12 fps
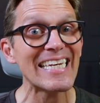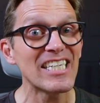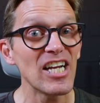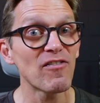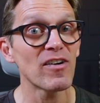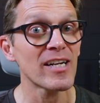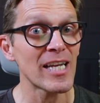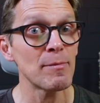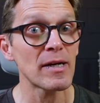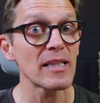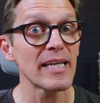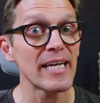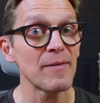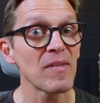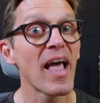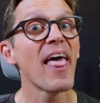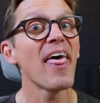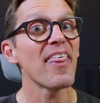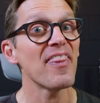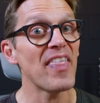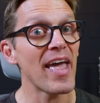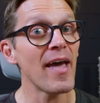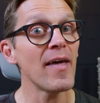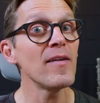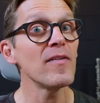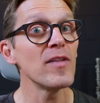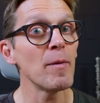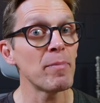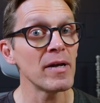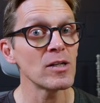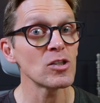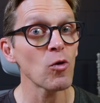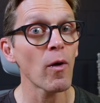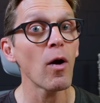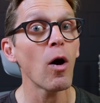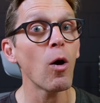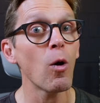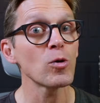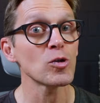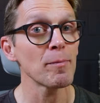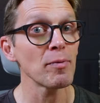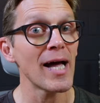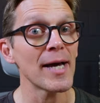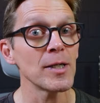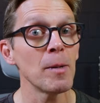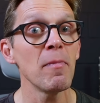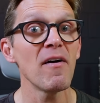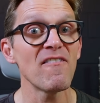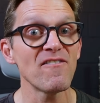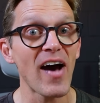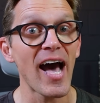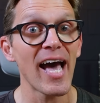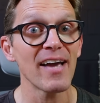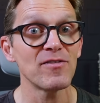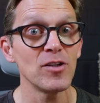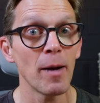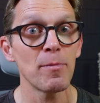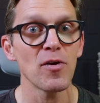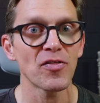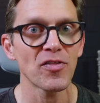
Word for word: different chemically than the Pennzoil Ultra Platinum five W